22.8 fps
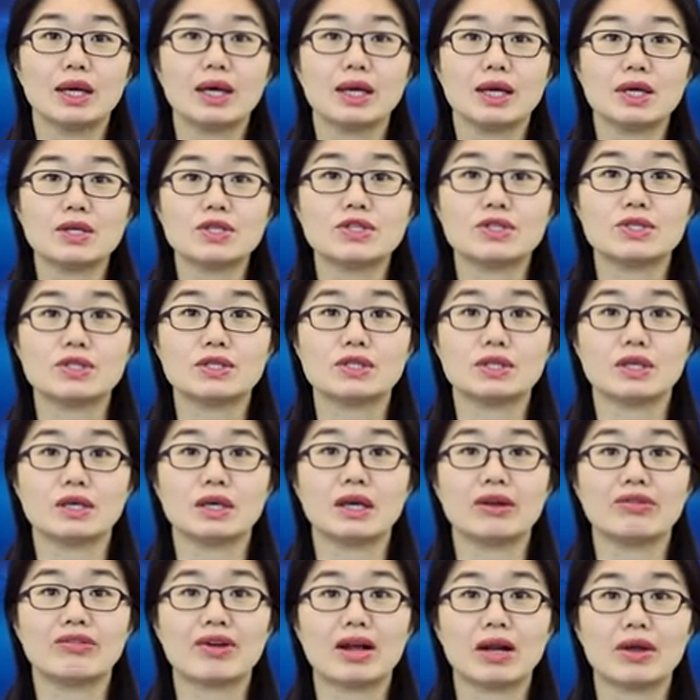it should
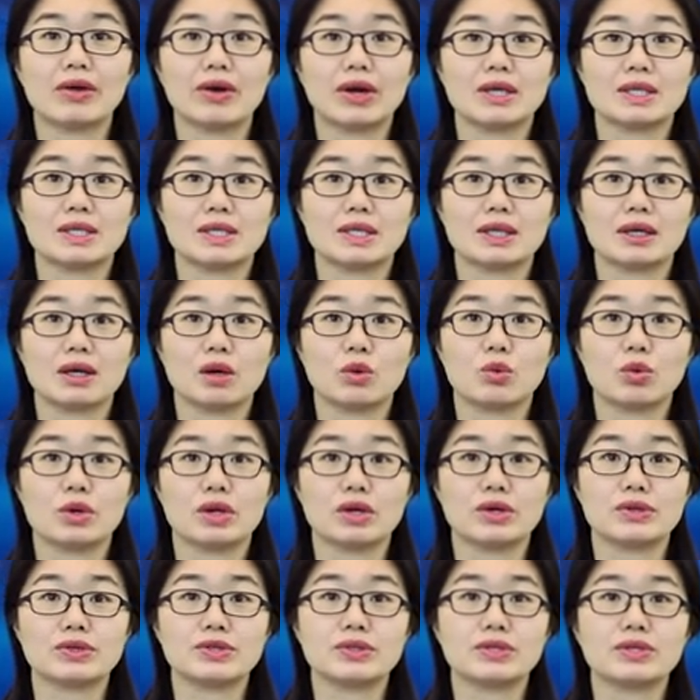evaluate their
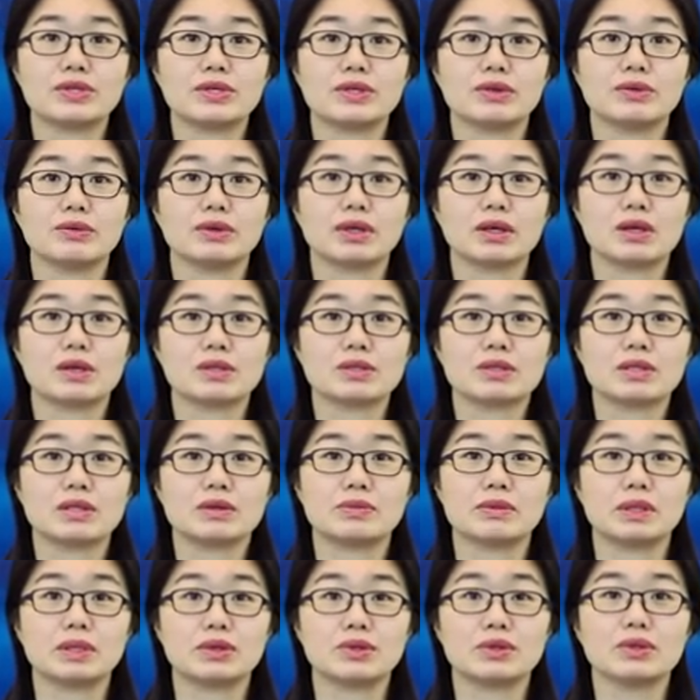worth to the
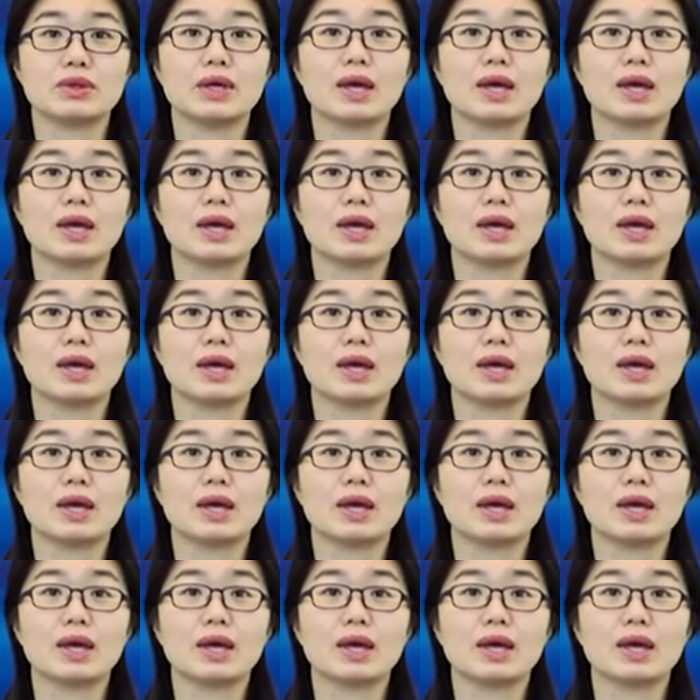customer